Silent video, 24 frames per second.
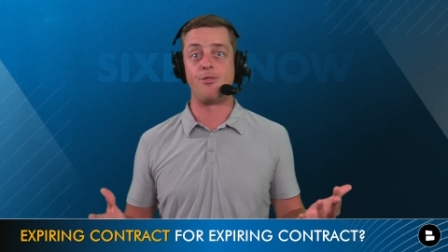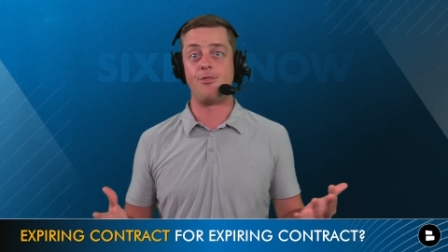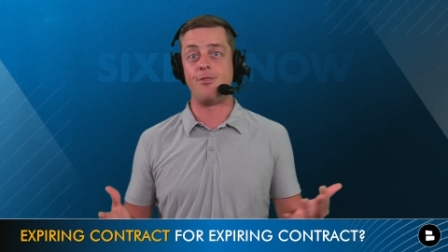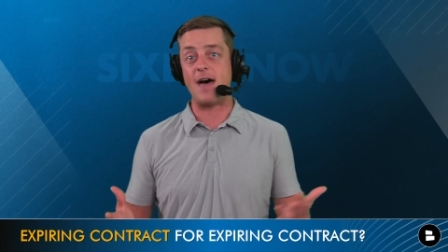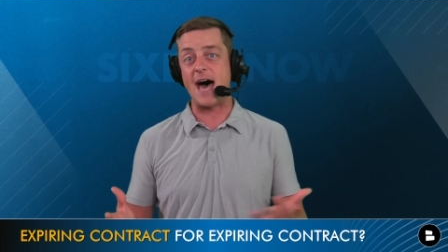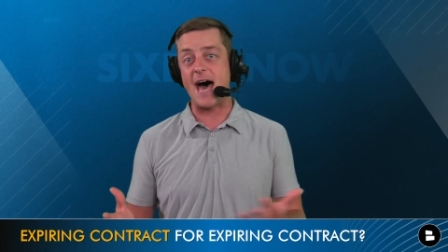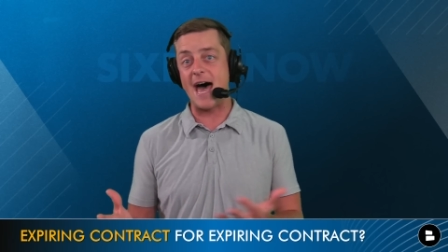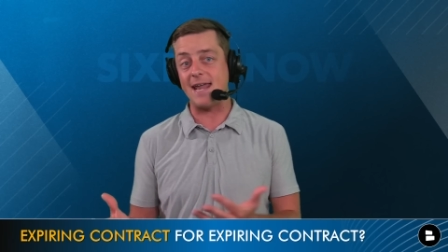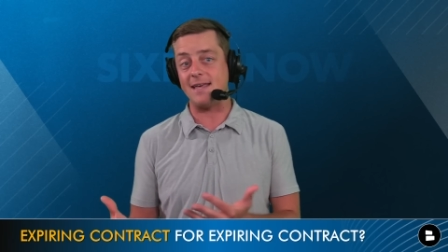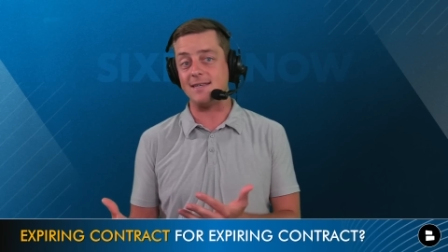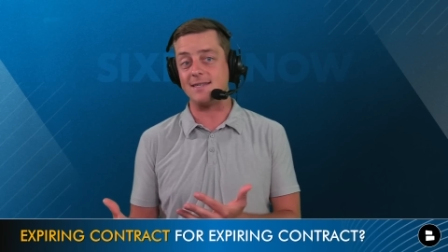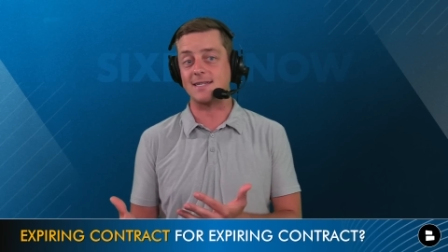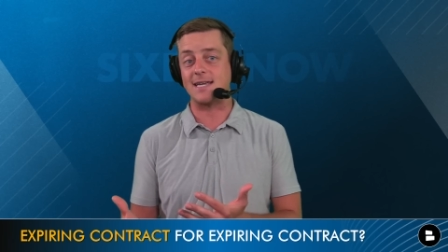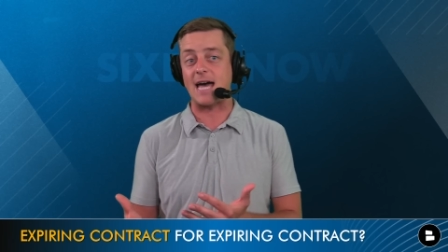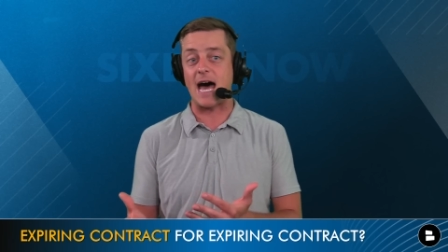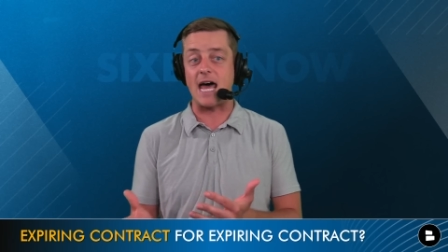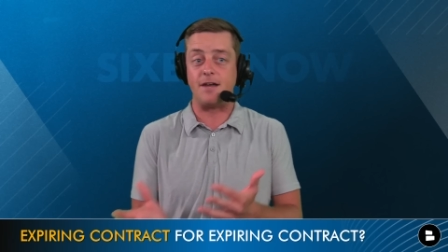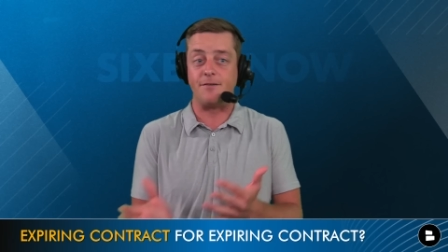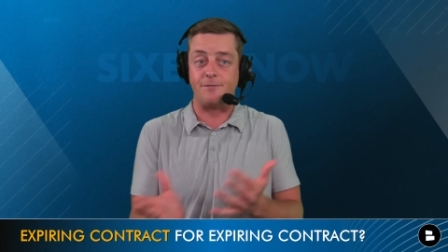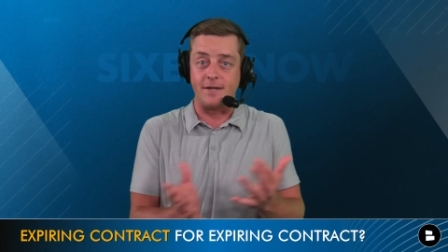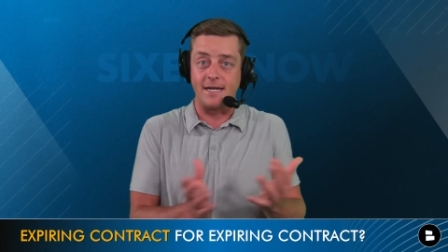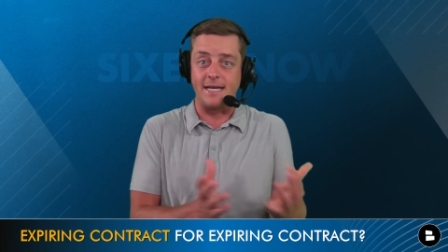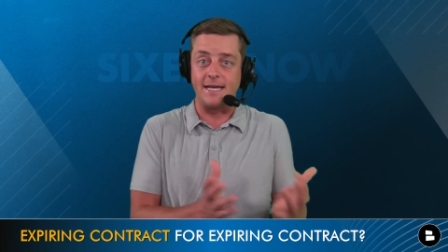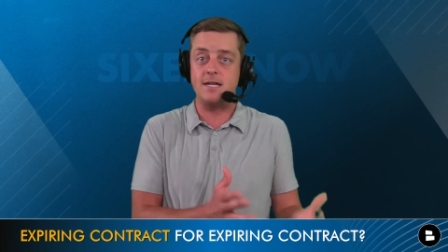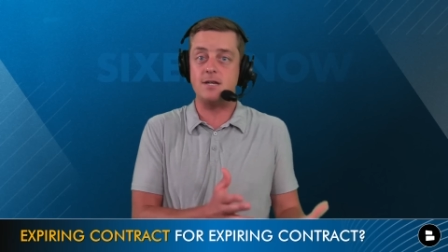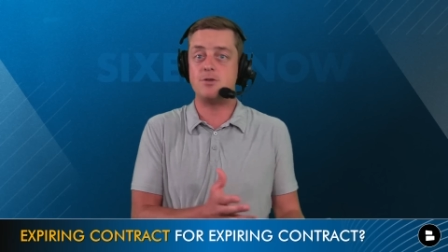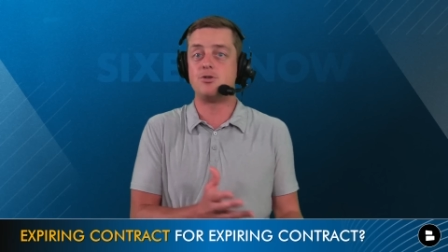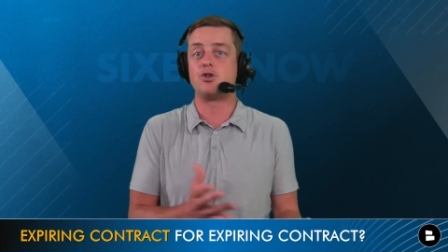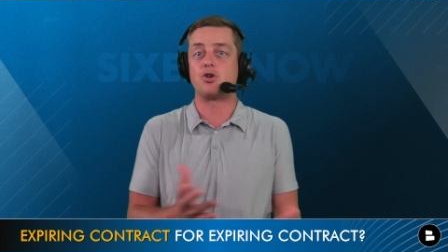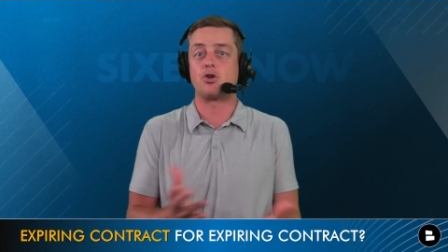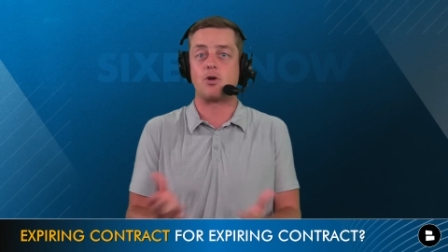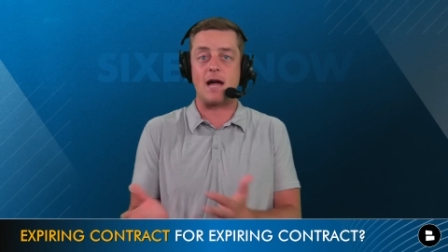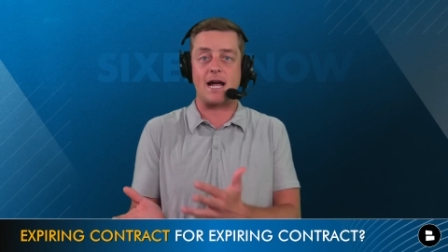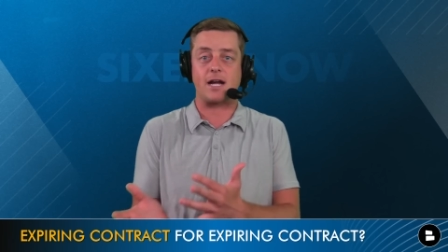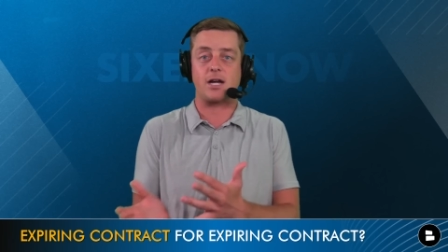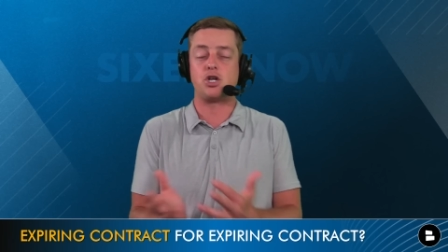That is kind of an
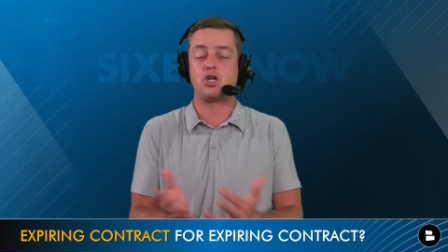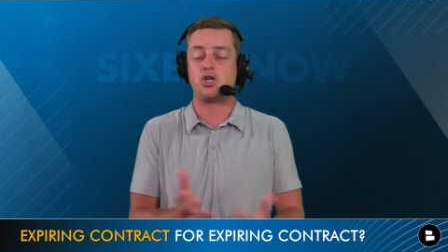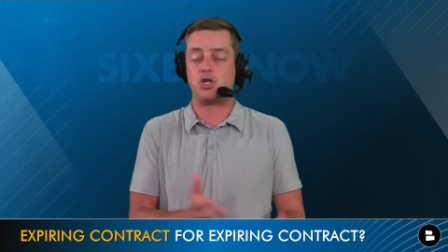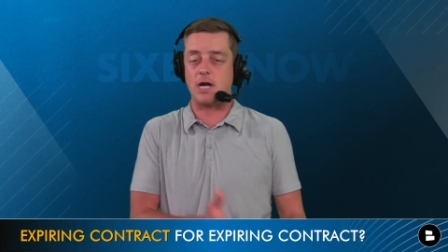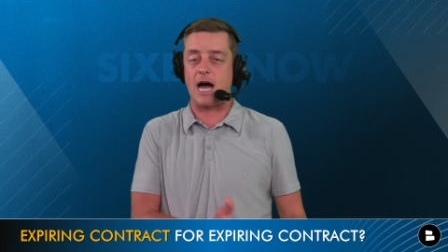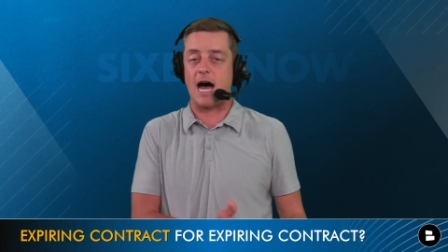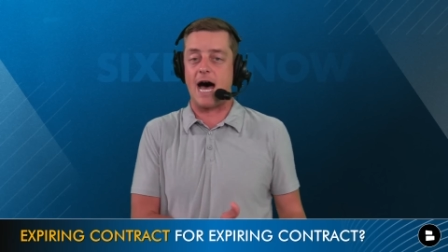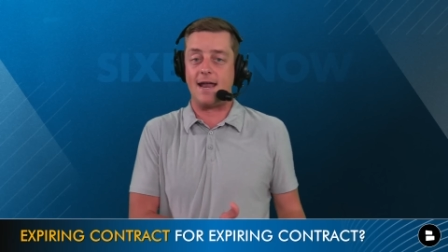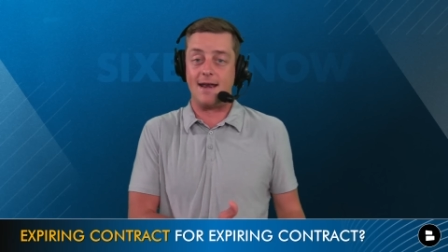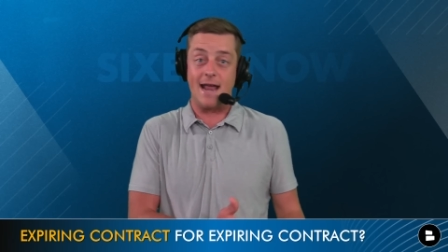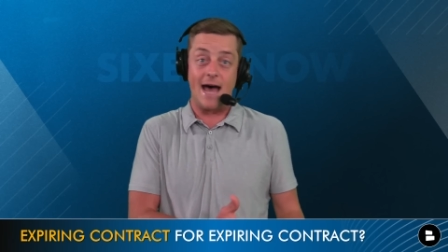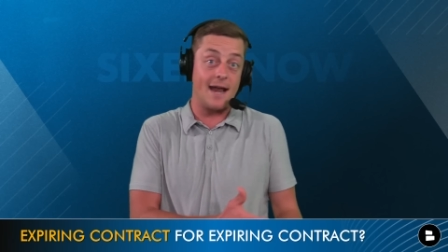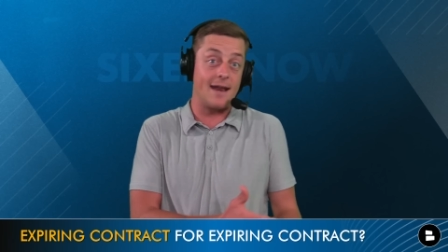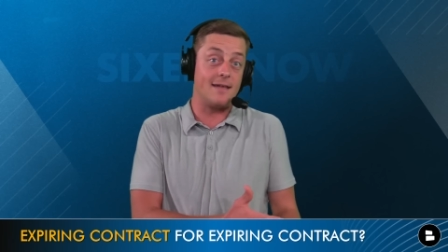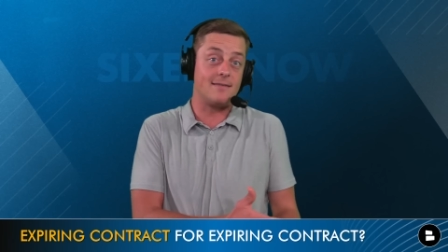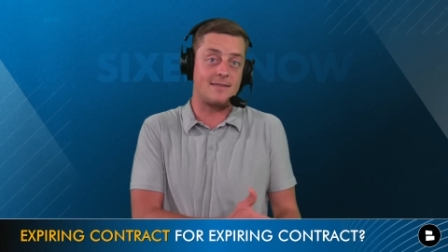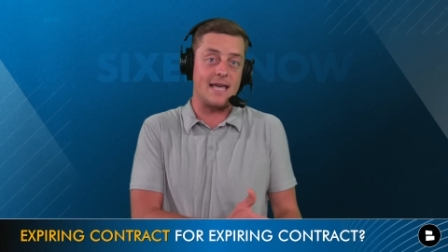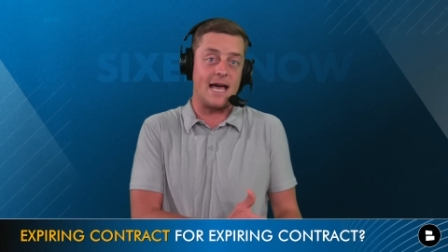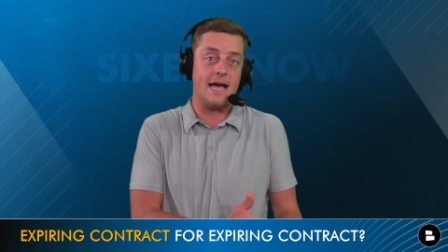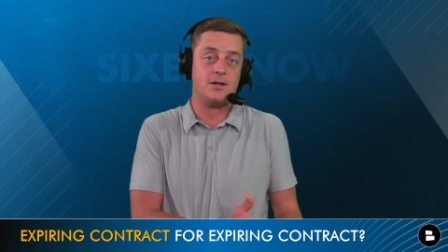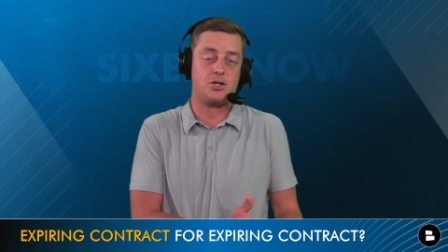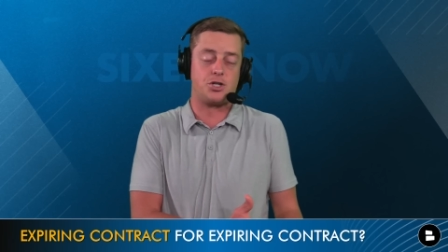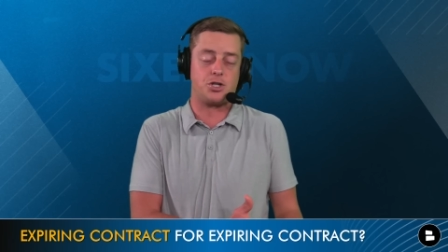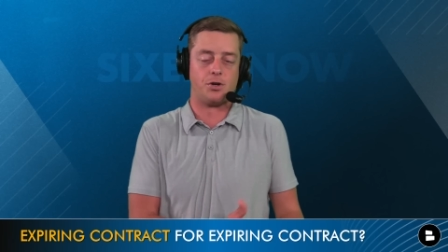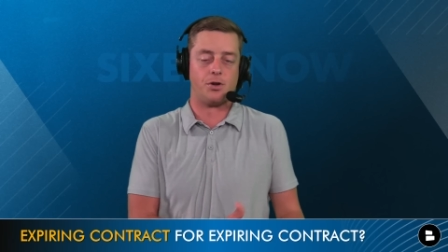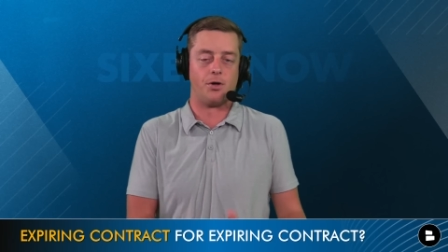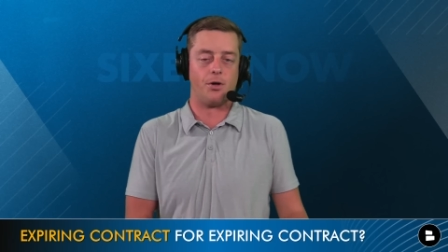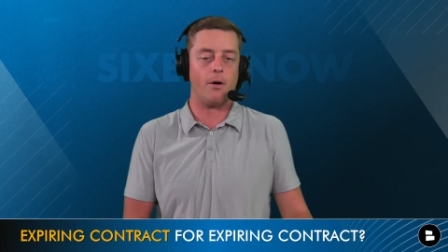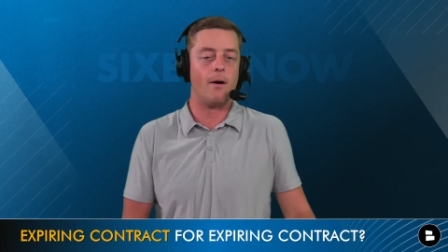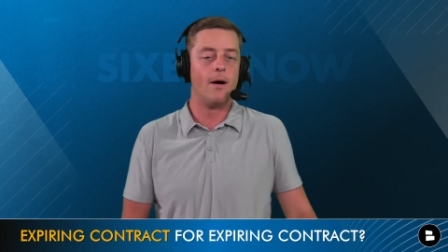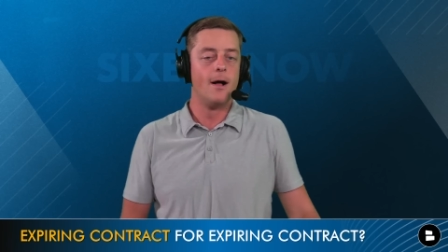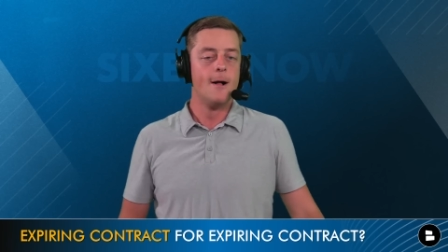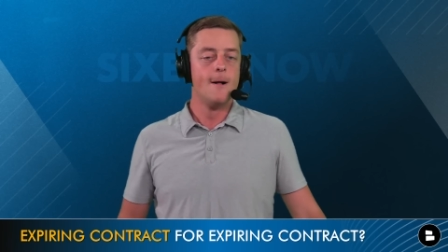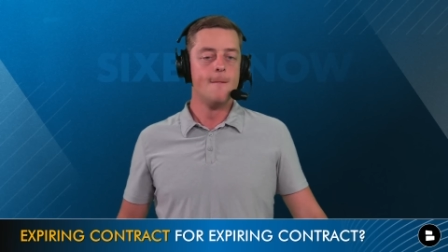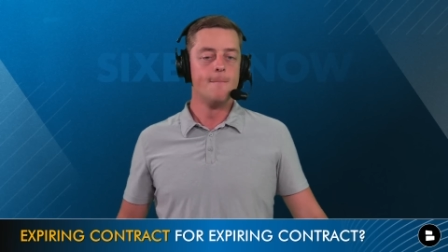indirect shot, not intentional,